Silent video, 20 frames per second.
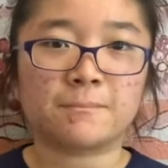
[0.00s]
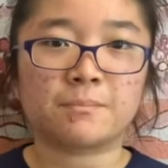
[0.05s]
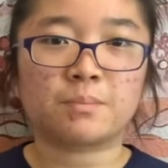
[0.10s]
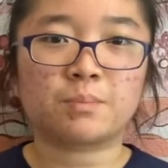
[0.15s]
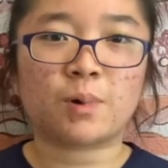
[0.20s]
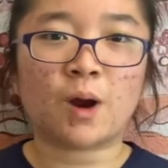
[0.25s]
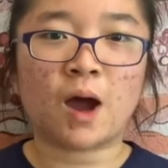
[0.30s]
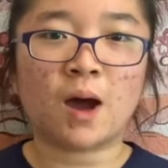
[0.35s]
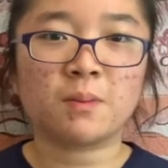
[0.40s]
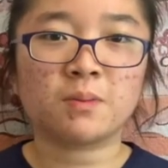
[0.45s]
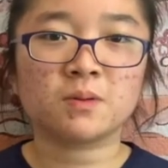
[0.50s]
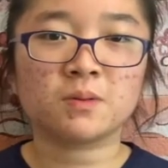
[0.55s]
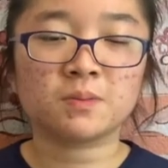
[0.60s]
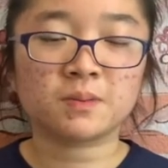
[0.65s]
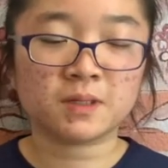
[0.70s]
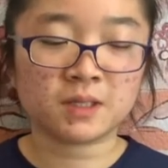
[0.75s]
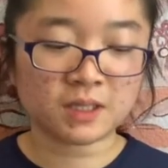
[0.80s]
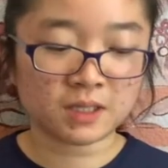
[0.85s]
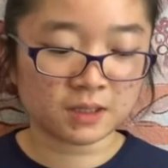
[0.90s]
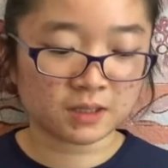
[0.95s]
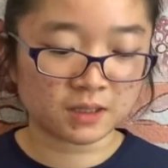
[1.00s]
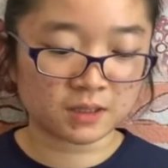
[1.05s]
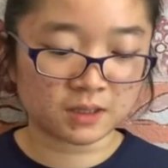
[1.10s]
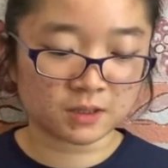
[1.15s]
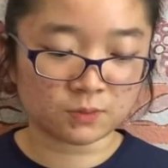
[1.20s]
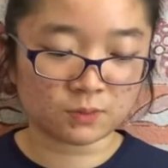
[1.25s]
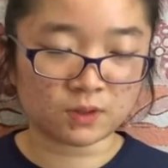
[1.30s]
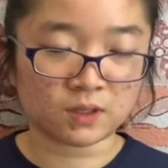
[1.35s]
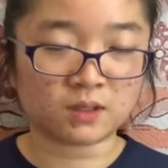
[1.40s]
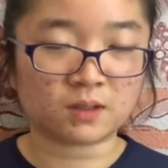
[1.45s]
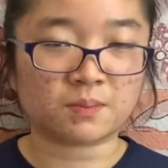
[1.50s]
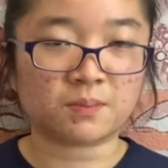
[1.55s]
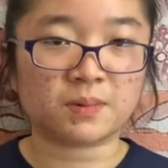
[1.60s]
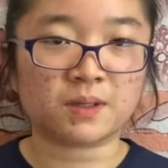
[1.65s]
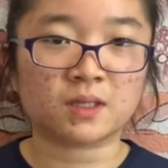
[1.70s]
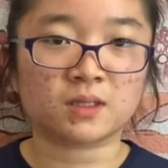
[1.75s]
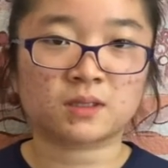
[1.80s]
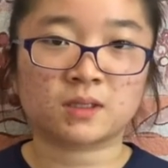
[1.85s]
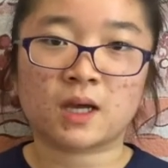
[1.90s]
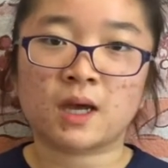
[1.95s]
probably this is one of the
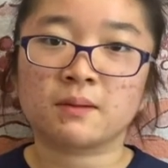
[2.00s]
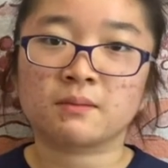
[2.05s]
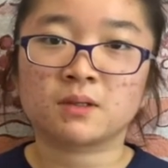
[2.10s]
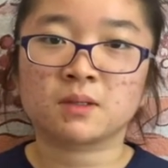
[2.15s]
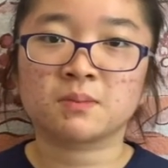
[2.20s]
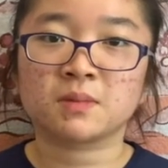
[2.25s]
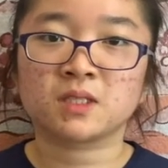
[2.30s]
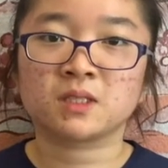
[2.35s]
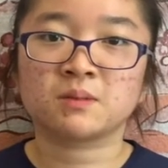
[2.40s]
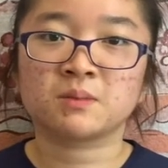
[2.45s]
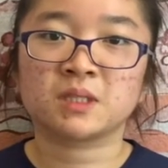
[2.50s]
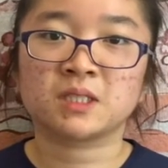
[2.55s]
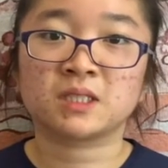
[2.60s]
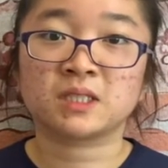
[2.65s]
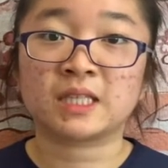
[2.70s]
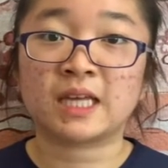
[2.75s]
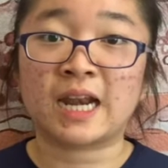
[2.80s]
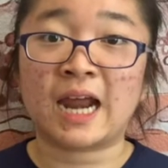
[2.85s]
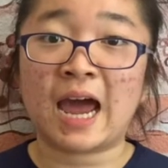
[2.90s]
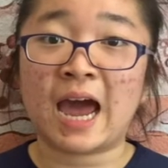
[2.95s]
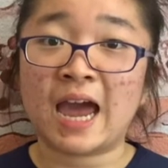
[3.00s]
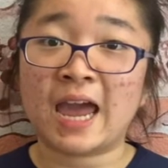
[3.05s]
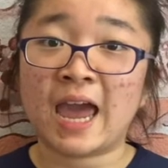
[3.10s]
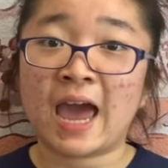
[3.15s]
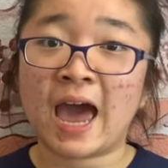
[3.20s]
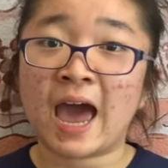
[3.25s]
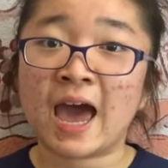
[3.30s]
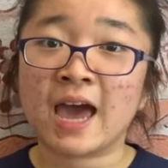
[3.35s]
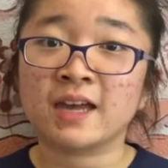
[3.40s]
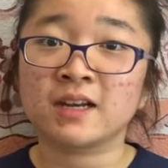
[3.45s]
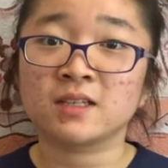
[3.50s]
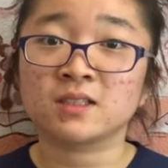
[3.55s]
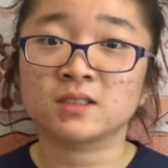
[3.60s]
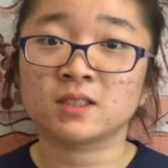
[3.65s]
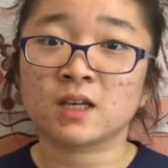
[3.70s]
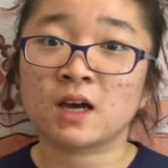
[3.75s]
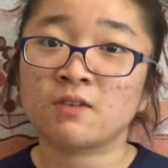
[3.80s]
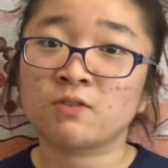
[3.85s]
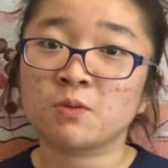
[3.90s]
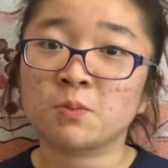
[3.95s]
biggest time commitments that I had in
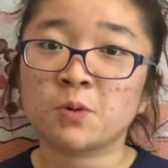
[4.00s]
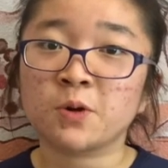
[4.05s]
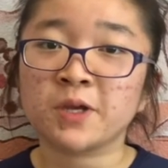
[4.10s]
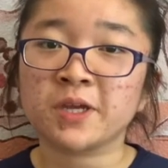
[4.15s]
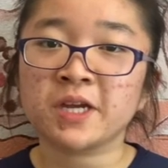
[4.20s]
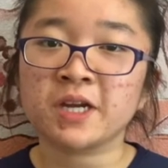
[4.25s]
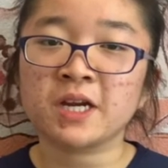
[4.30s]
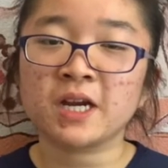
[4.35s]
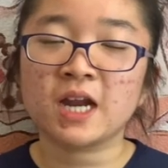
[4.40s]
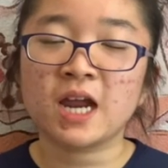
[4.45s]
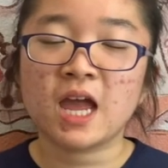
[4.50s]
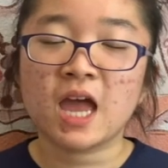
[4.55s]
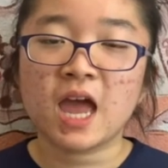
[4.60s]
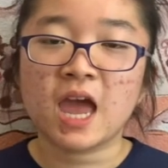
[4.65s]
sophomore year.